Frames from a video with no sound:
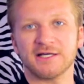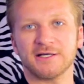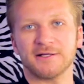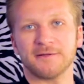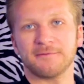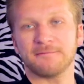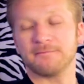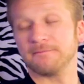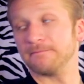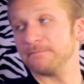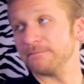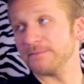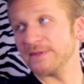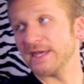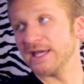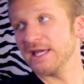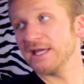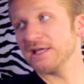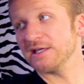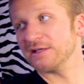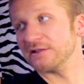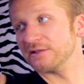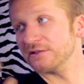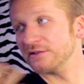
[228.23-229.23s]
uh,
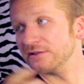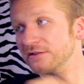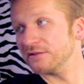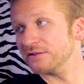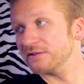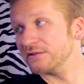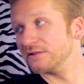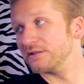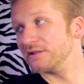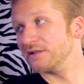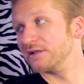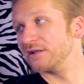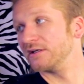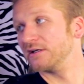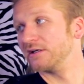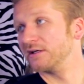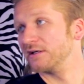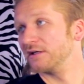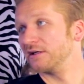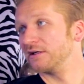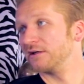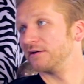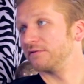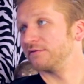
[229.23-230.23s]
hey,
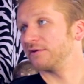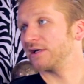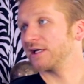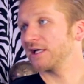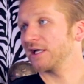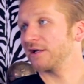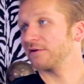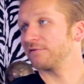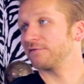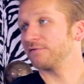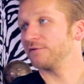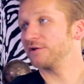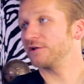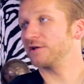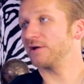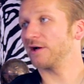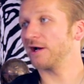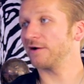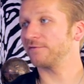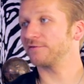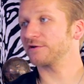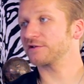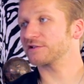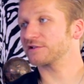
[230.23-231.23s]
I got a free
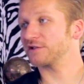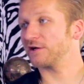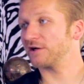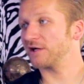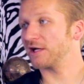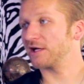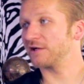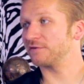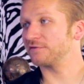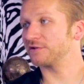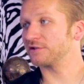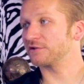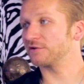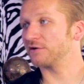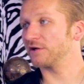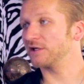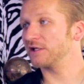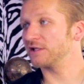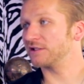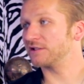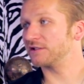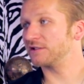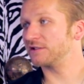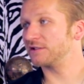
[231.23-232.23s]
graphics card out of it,
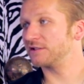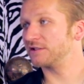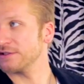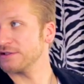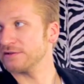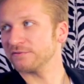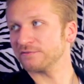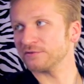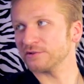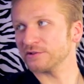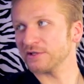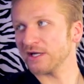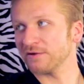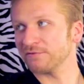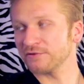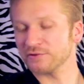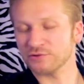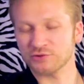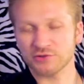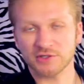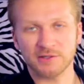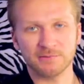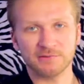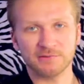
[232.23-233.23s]
great if you're
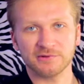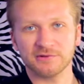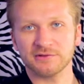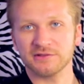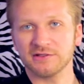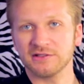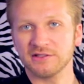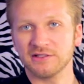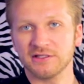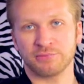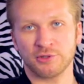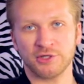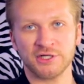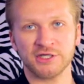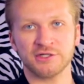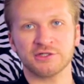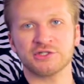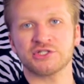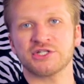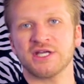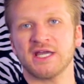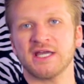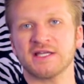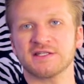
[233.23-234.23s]
having trouble, pretty good
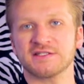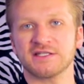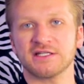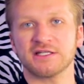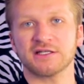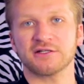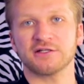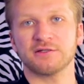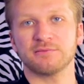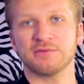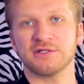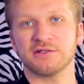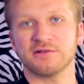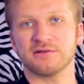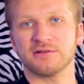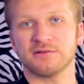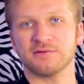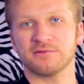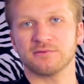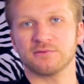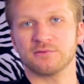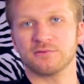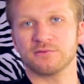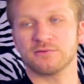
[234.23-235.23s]
chance that it could be
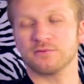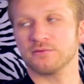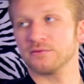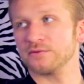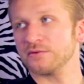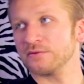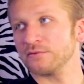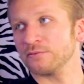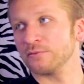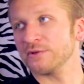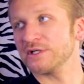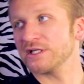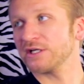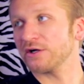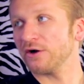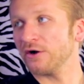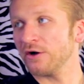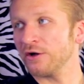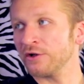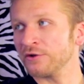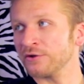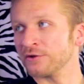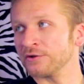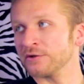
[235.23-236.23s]

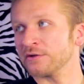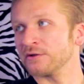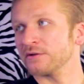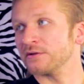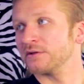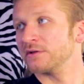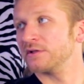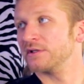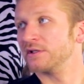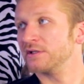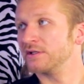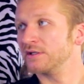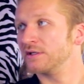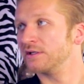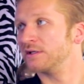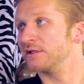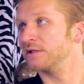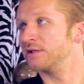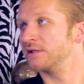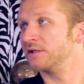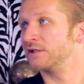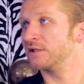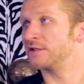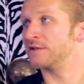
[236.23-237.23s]
recalled or
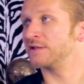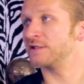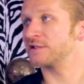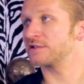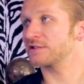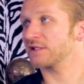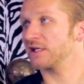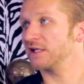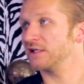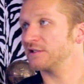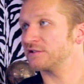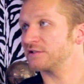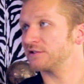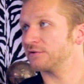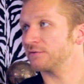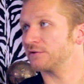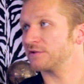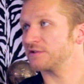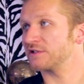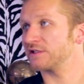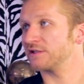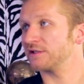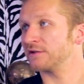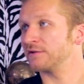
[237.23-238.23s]
in this case it
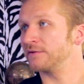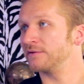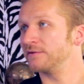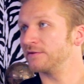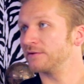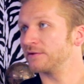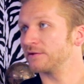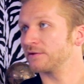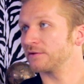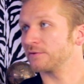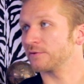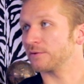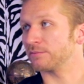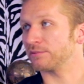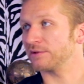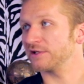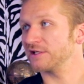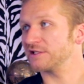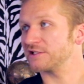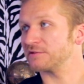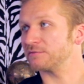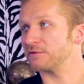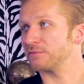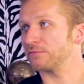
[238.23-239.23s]
was a
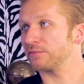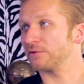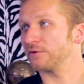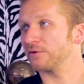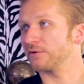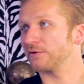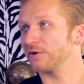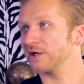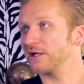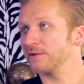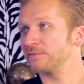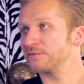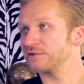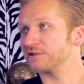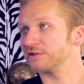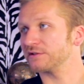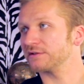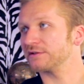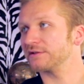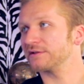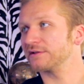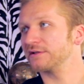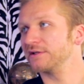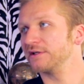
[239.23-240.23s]
replacement program
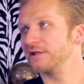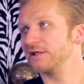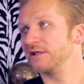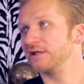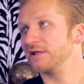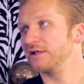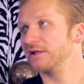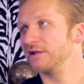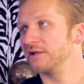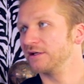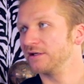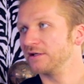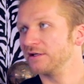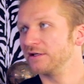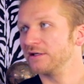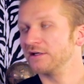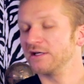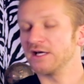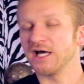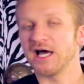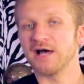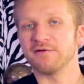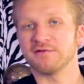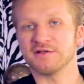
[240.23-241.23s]
so
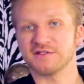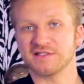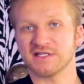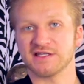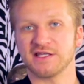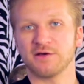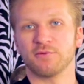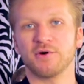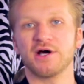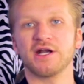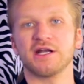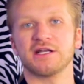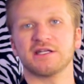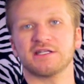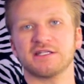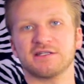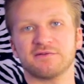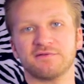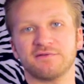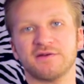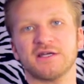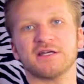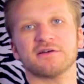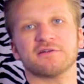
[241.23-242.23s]
obviously they wanted it to
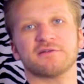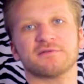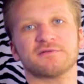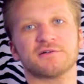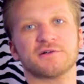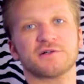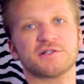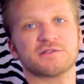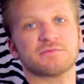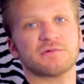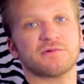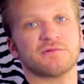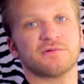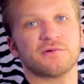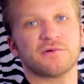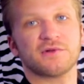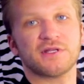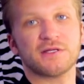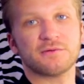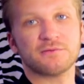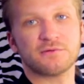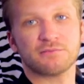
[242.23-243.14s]
fail first before they